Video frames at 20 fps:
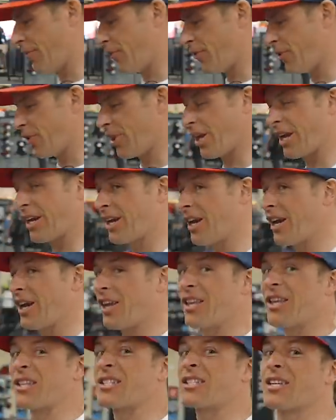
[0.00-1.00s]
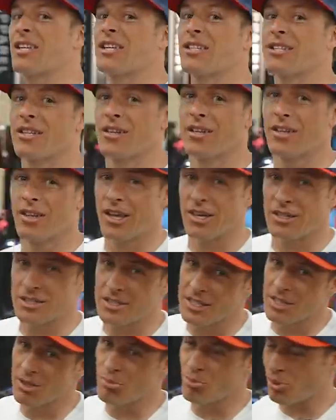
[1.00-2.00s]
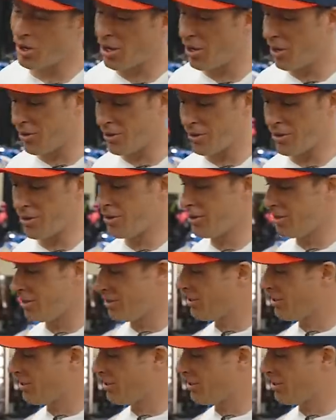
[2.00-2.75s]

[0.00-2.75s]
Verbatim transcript: if you're that guy that gets into that deep powder,